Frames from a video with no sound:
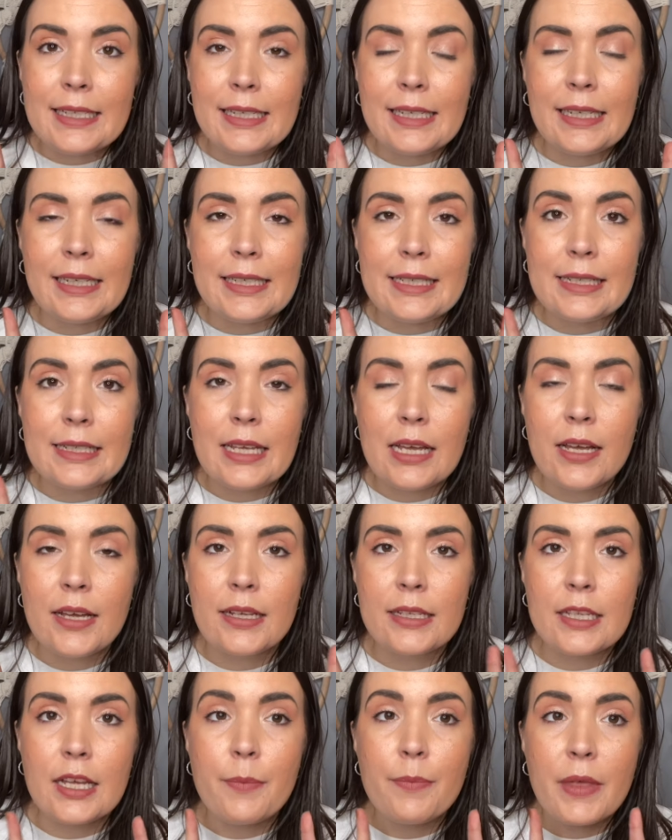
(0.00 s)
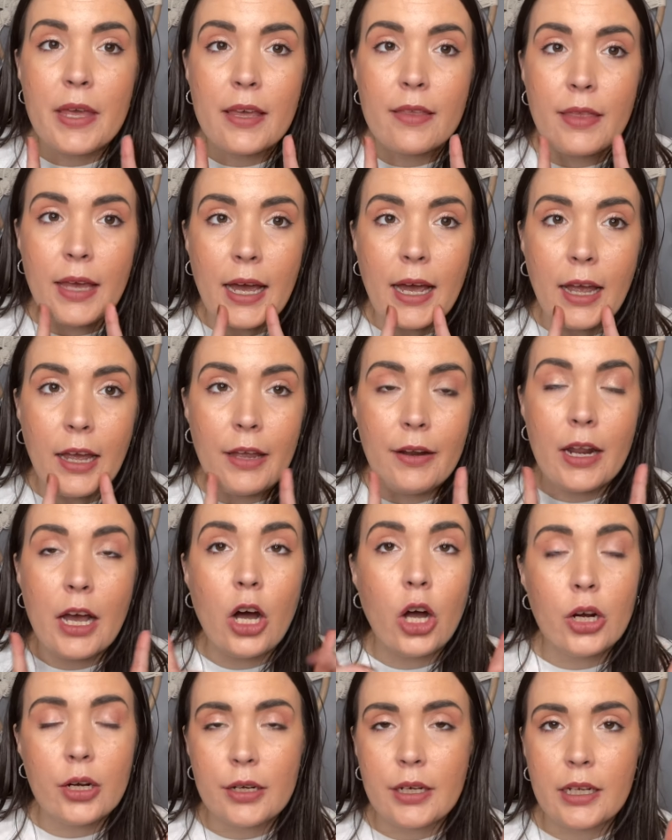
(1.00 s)
is something that I had
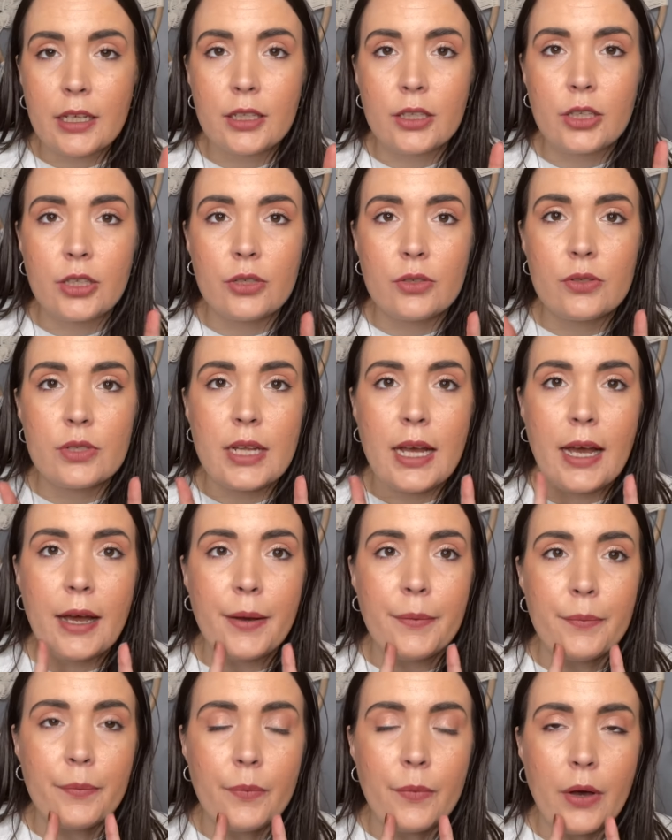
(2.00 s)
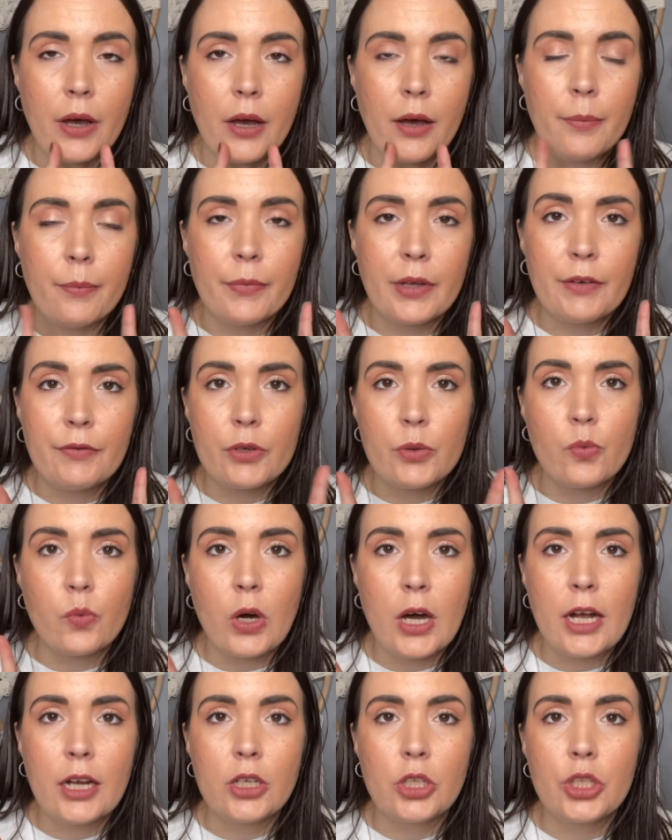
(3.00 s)
already used. I, um, if you
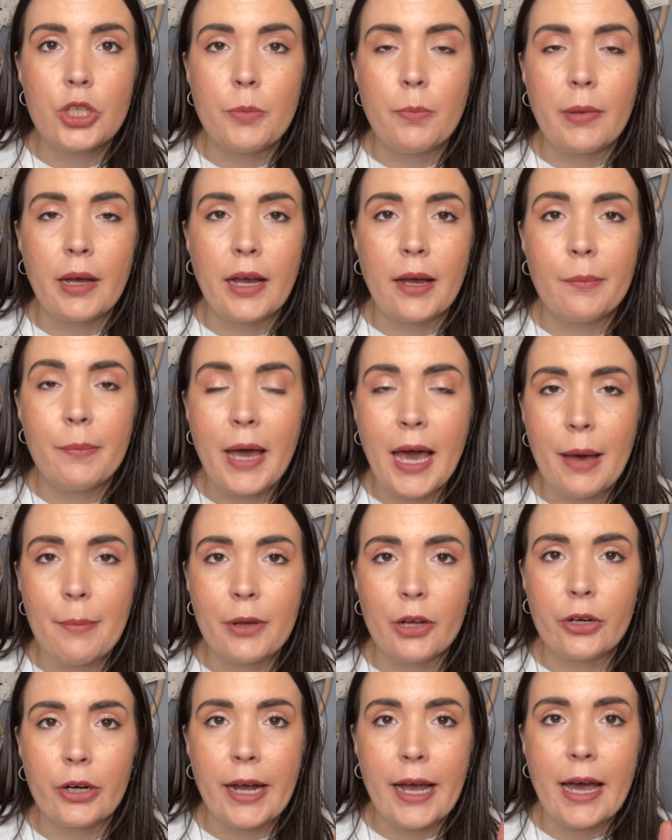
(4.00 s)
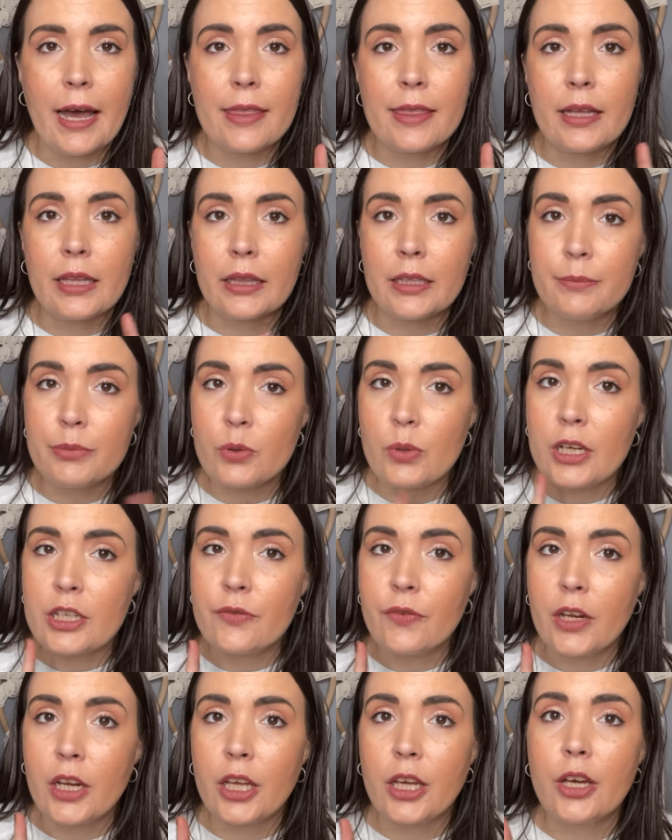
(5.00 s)
watched my Pat McGrath lip swatch
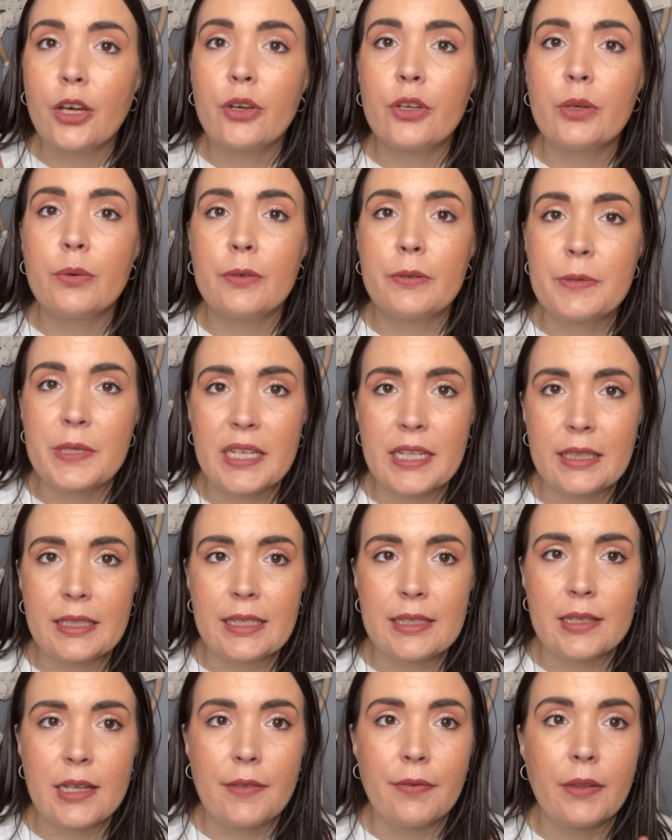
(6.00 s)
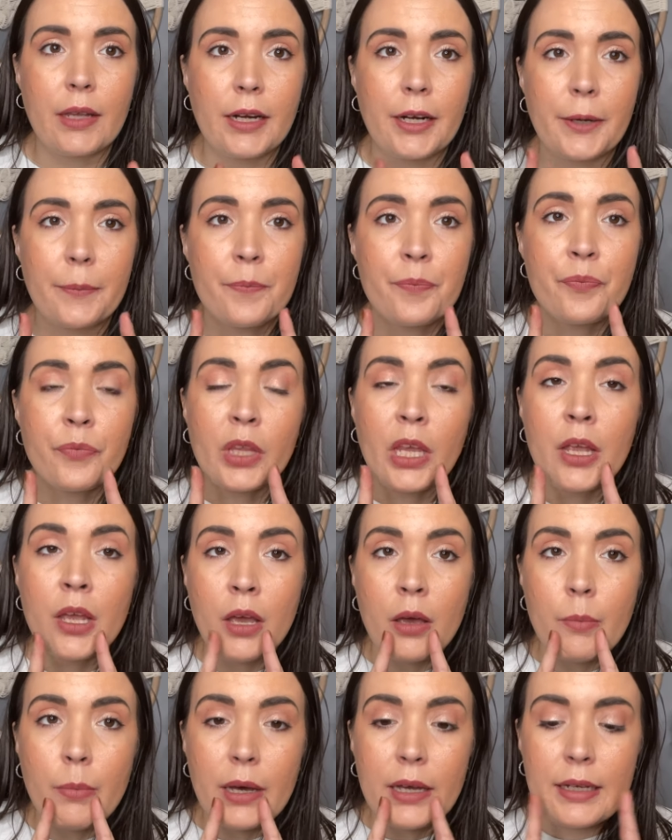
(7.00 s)
video, you would have seen this in there,
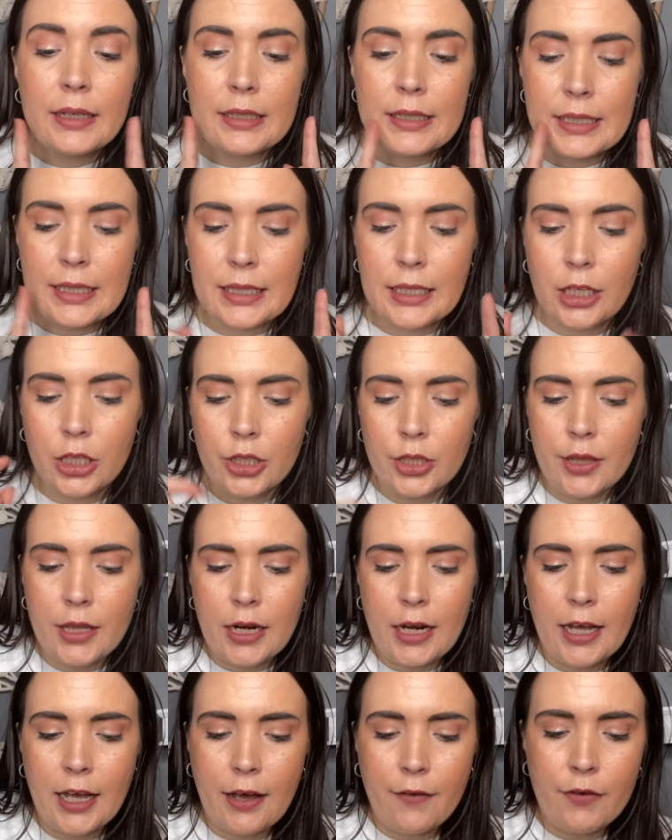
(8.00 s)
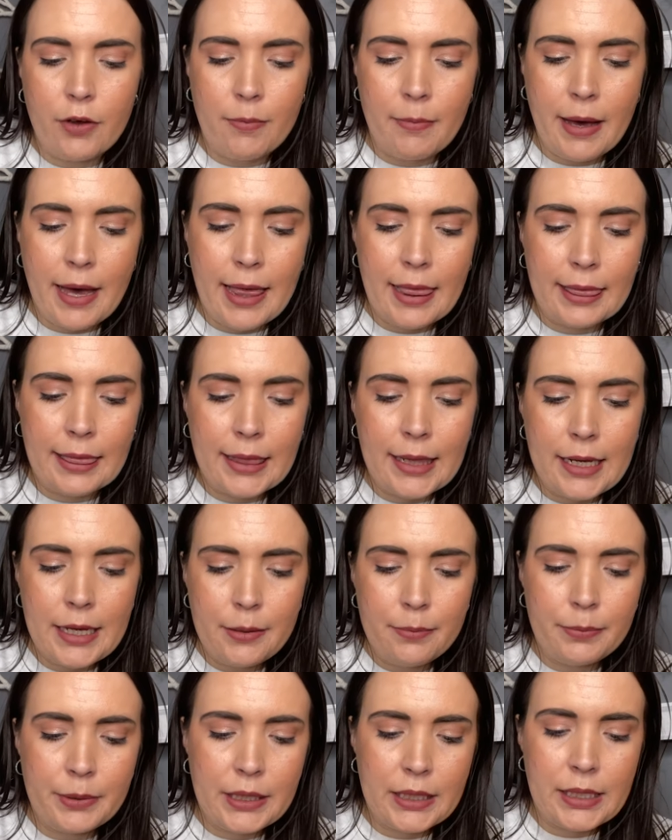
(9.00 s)
but it is the color that I have on my
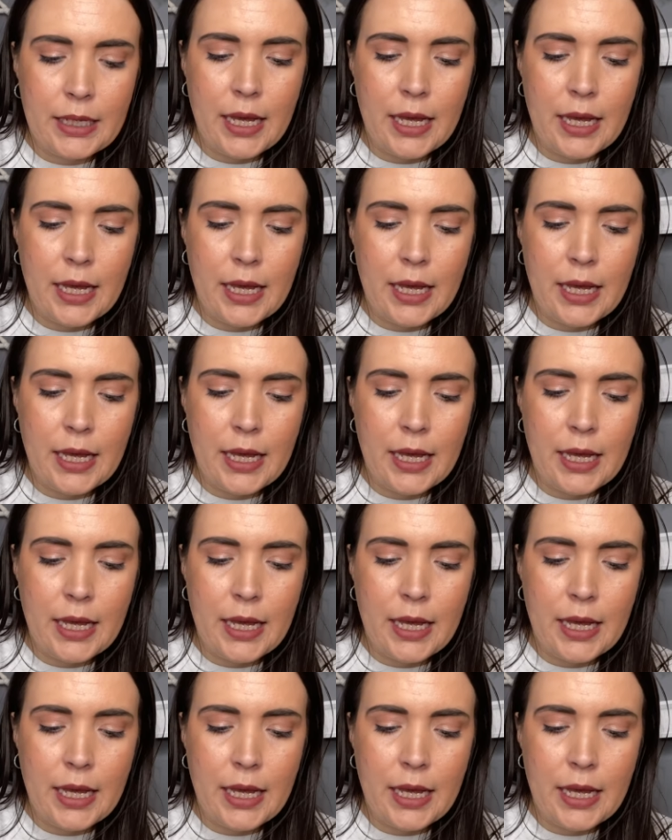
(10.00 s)
lips.